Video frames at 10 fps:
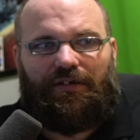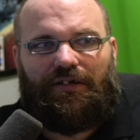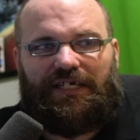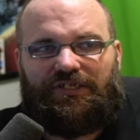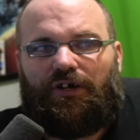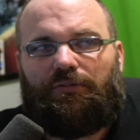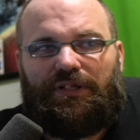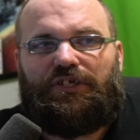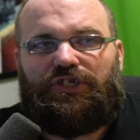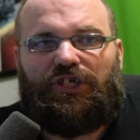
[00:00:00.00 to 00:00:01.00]
it's going to
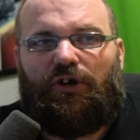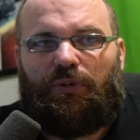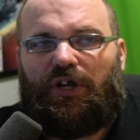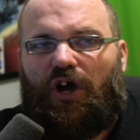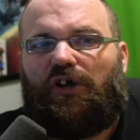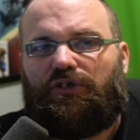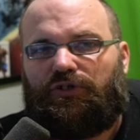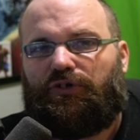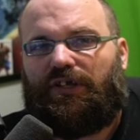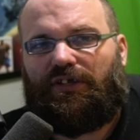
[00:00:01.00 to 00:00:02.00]
really show what Call of
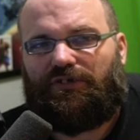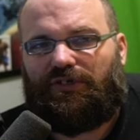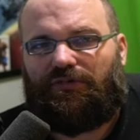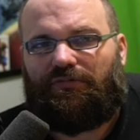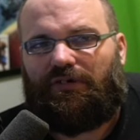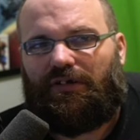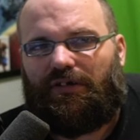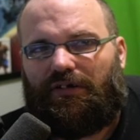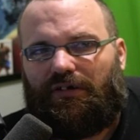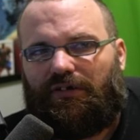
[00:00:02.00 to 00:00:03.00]
Duty can do.
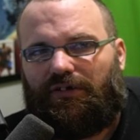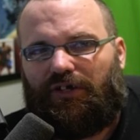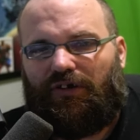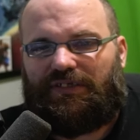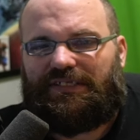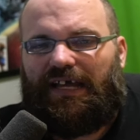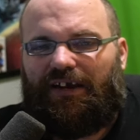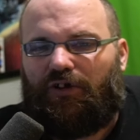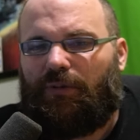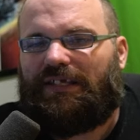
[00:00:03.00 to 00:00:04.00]
It's not
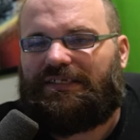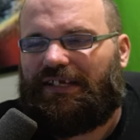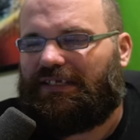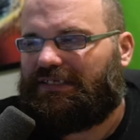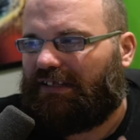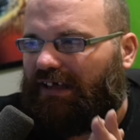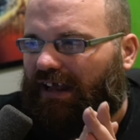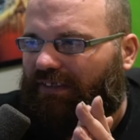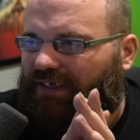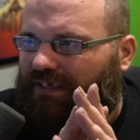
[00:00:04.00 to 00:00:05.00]
a coincidence. A
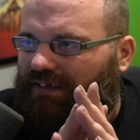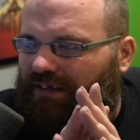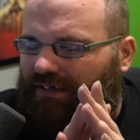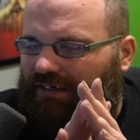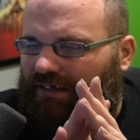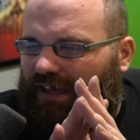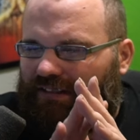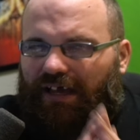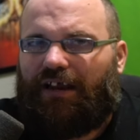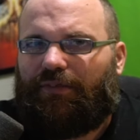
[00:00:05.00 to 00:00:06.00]
lot of the a
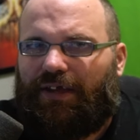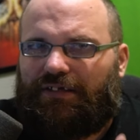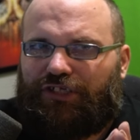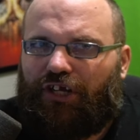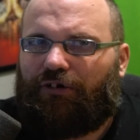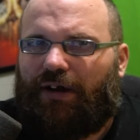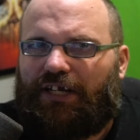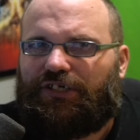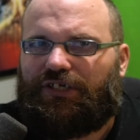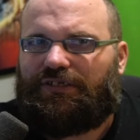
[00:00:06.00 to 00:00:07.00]
lot of the
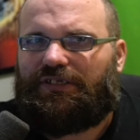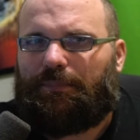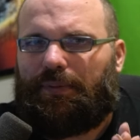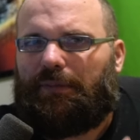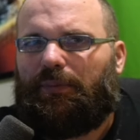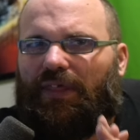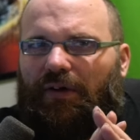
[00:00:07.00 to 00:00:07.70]
generations, the people that